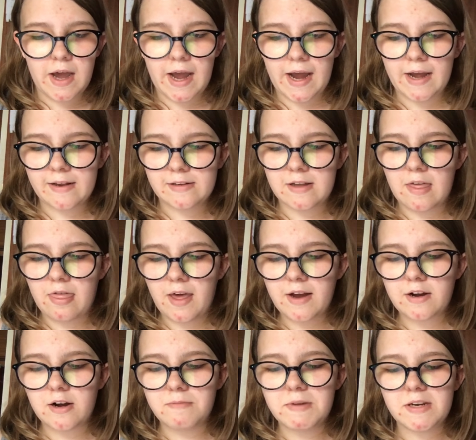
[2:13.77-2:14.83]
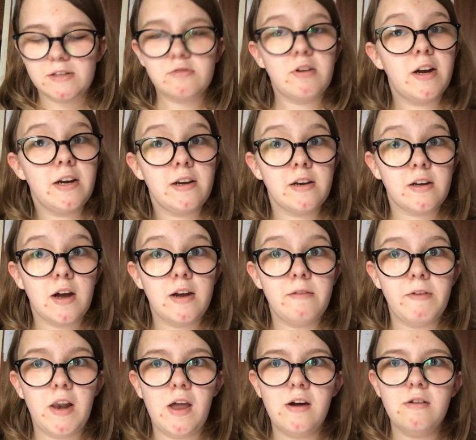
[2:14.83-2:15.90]
And their comment is kind of a
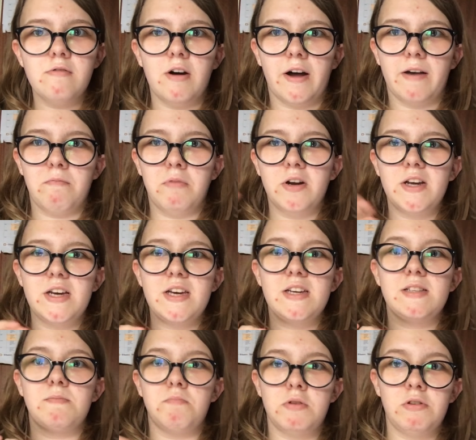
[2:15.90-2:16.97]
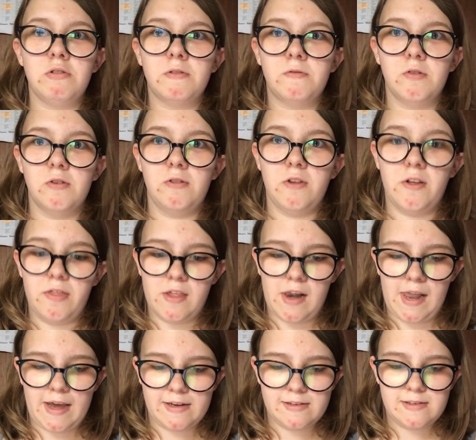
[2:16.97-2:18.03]
long one, but it is beautiful
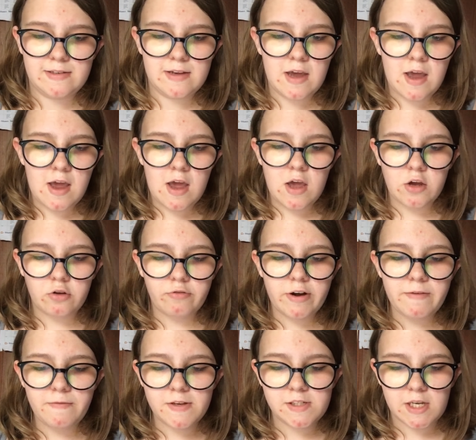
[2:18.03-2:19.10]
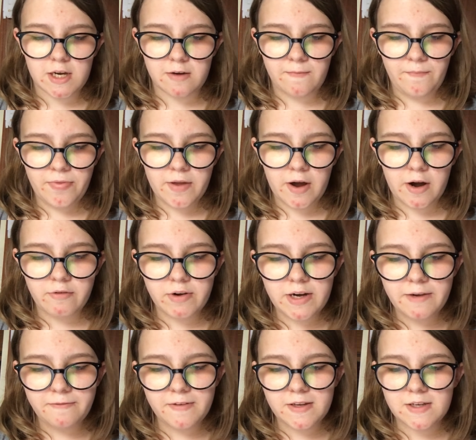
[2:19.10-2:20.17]
nonetheless. Great video. I
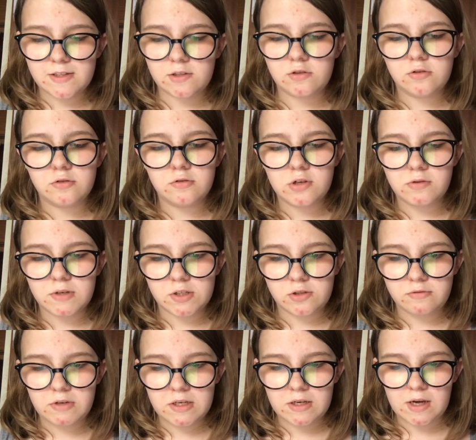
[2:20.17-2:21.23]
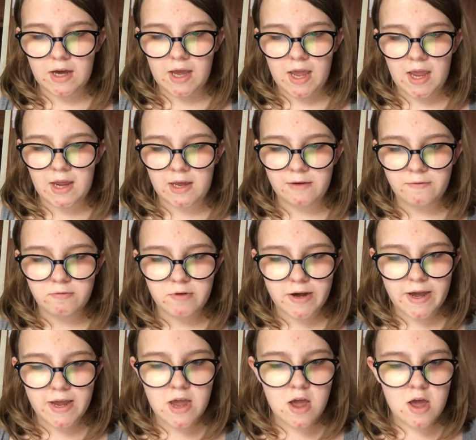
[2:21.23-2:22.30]
really think it's cool you are doing a
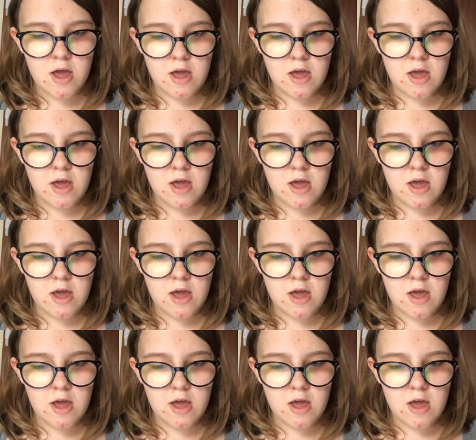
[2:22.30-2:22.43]
giveaway,